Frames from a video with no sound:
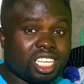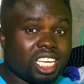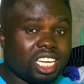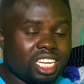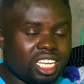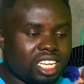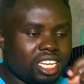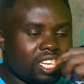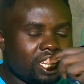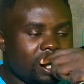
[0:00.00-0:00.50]

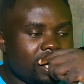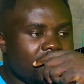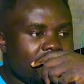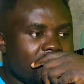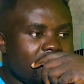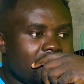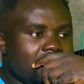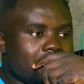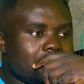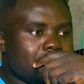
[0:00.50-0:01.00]
Gilgil,
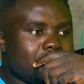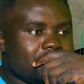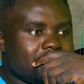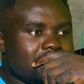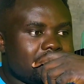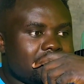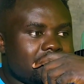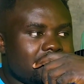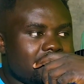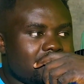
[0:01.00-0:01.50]

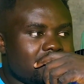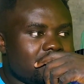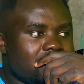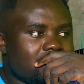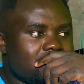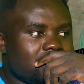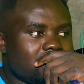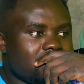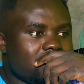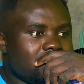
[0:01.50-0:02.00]
but
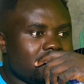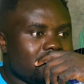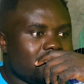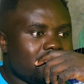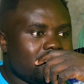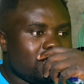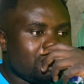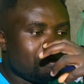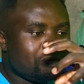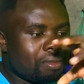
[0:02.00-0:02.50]

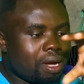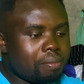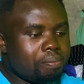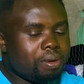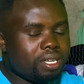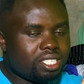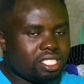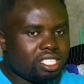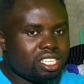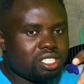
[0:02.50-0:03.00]
my
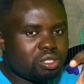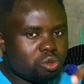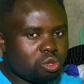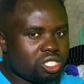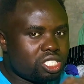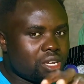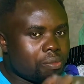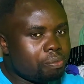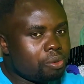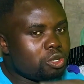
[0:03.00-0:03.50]
business was
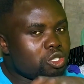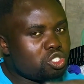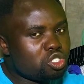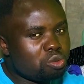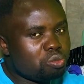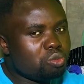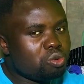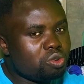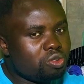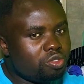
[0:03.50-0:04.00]
supposed to
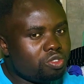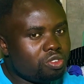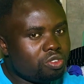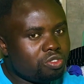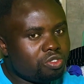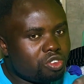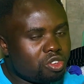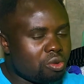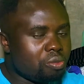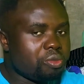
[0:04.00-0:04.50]
move
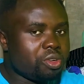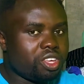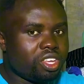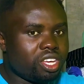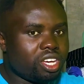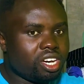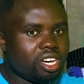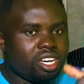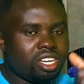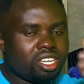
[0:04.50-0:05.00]
from
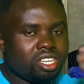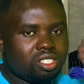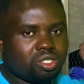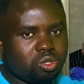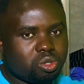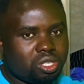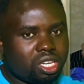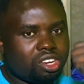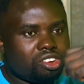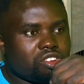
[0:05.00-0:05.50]
here to
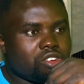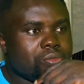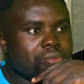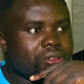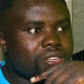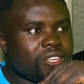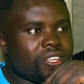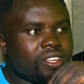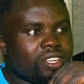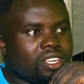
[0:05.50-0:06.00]
Nairobi,
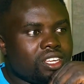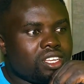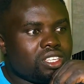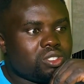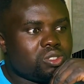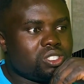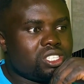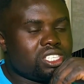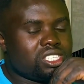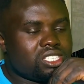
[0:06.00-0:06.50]

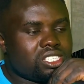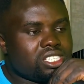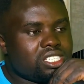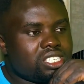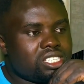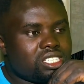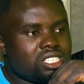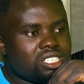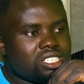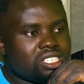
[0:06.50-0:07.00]
to the
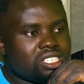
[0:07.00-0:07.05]
city.